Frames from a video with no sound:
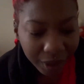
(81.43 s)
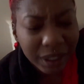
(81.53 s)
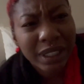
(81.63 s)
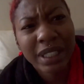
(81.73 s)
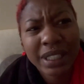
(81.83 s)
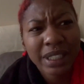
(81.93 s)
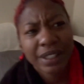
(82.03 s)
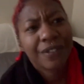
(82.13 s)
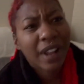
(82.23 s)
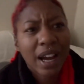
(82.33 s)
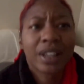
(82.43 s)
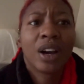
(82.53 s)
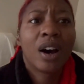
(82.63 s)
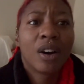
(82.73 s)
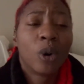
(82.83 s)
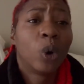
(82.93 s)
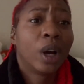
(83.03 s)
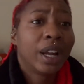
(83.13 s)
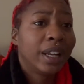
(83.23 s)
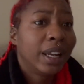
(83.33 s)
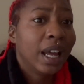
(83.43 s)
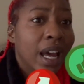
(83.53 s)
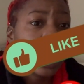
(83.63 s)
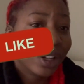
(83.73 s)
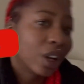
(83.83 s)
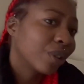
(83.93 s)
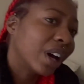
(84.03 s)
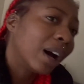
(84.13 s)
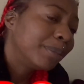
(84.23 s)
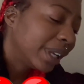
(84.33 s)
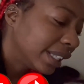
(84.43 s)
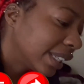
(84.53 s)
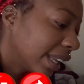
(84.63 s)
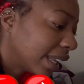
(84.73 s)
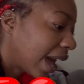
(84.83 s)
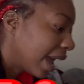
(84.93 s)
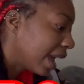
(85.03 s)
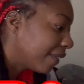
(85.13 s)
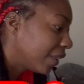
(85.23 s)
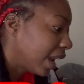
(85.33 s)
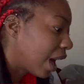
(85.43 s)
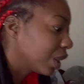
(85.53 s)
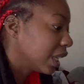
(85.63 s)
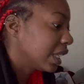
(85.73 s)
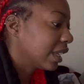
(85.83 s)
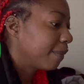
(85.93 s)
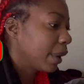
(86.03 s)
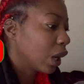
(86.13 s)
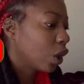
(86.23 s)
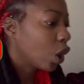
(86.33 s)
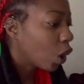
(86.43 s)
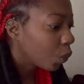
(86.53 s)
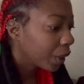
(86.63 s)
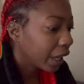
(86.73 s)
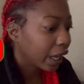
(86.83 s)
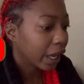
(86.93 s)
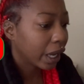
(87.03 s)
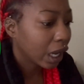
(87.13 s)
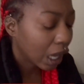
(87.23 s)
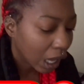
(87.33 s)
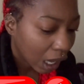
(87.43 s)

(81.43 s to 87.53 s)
this is just a vlog y'all on you know the updates in life and how things have been going